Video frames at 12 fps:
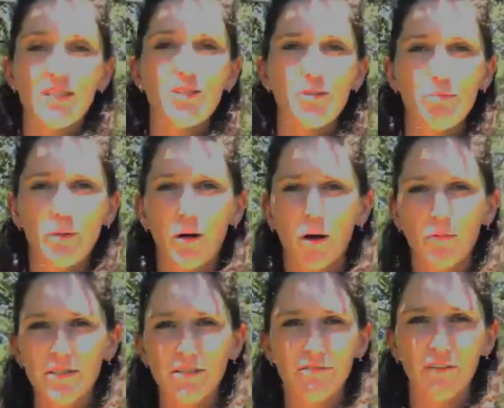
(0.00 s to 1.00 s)
it's super common
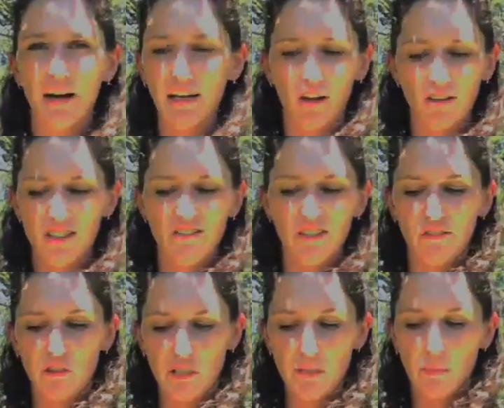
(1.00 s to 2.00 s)
to find lots of
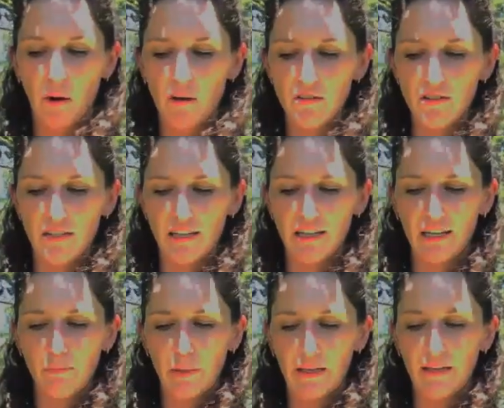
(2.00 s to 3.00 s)
different spots, and you can
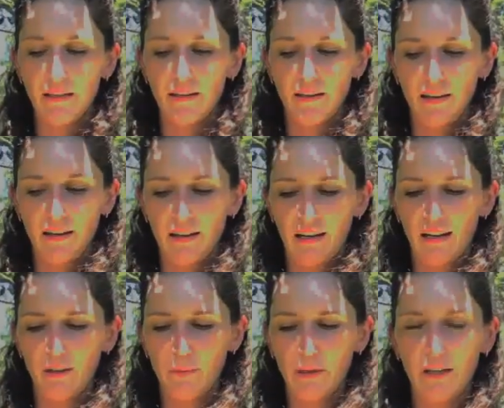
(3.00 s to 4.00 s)
be a
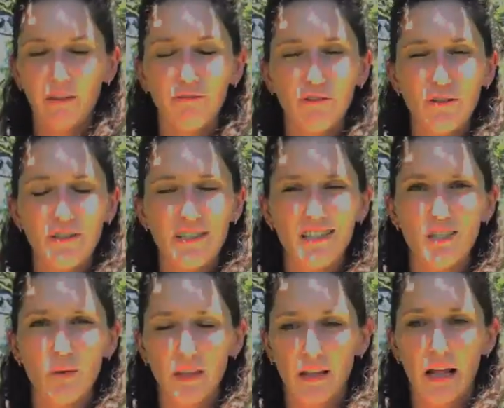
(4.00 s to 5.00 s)
little bit confused as to
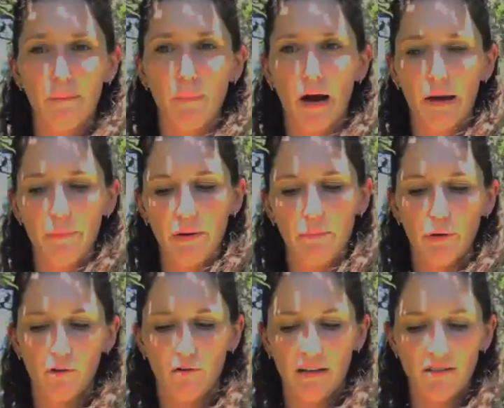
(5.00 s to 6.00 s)
whether they might be
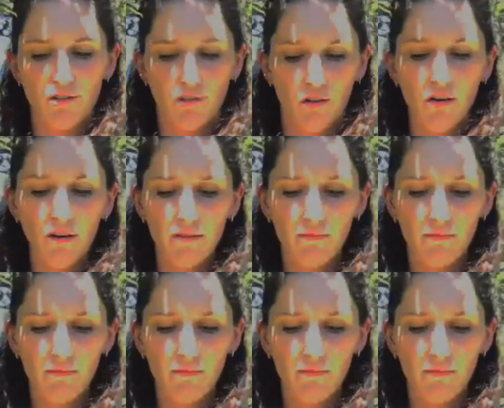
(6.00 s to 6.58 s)
myrtle rust or not.